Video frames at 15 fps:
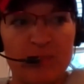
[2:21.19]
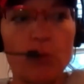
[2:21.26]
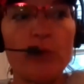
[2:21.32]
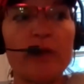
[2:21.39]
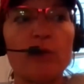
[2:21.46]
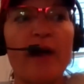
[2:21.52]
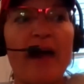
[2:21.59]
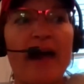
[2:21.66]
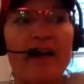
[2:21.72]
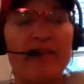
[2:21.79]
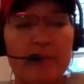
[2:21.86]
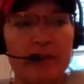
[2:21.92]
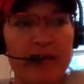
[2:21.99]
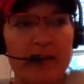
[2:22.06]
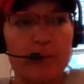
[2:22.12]
We
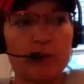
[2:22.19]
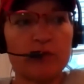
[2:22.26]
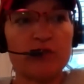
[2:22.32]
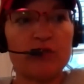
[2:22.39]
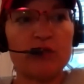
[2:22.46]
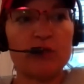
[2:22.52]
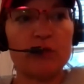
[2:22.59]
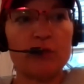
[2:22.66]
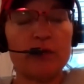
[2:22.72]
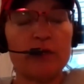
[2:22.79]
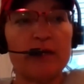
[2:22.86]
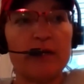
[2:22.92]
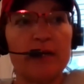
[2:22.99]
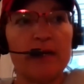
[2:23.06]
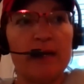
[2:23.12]
have been able to
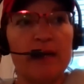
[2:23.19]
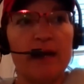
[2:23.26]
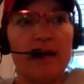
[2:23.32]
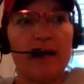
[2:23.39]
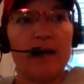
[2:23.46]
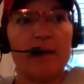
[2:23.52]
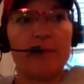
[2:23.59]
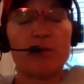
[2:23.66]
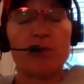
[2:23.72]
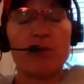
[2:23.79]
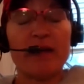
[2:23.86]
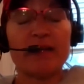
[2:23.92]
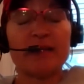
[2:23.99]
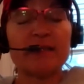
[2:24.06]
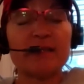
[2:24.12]

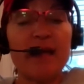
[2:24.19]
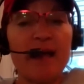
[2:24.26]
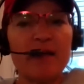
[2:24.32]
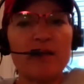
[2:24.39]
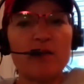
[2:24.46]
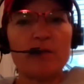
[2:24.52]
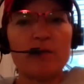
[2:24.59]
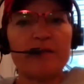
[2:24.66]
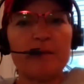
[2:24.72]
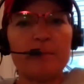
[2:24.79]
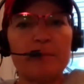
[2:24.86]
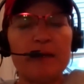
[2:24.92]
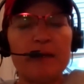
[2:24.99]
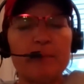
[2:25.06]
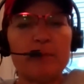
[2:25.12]
reconcile with the
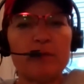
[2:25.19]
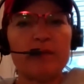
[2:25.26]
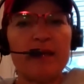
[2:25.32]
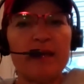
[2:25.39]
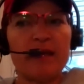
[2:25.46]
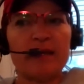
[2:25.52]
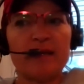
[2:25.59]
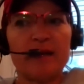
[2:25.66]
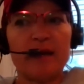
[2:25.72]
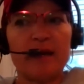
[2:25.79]
people that,